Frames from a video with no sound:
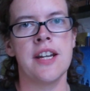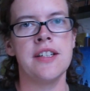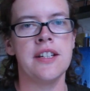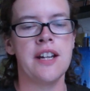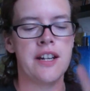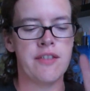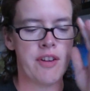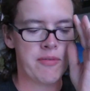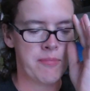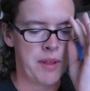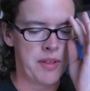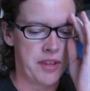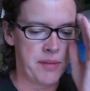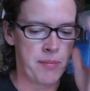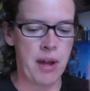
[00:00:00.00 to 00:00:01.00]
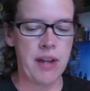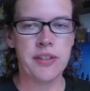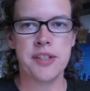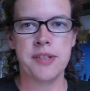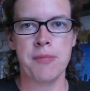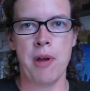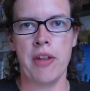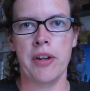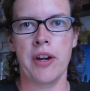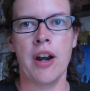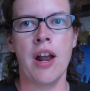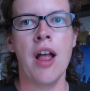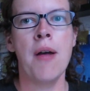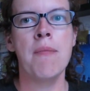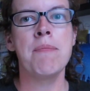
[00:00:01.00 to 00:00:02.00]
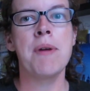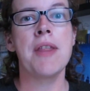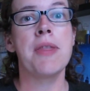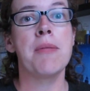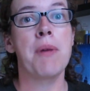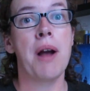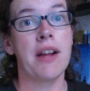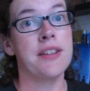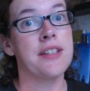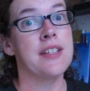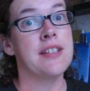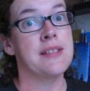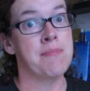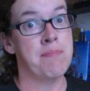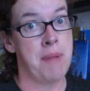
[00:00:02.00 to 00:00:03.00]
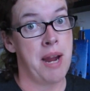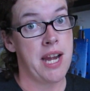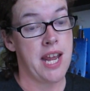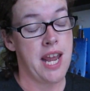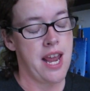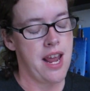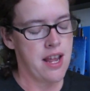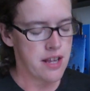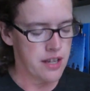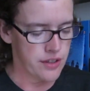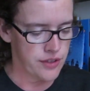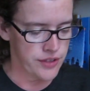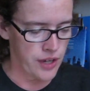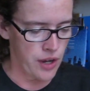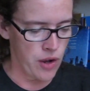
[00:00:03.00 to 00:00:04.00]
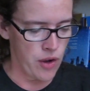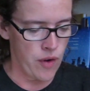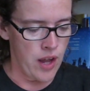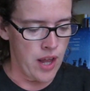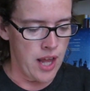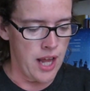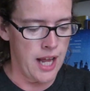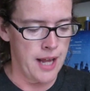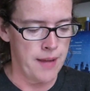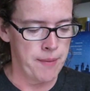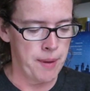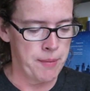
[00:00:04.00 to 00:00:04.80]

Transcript: nineteen ninety-five a month and the box is smaller, but the box is mighty. So um, I'm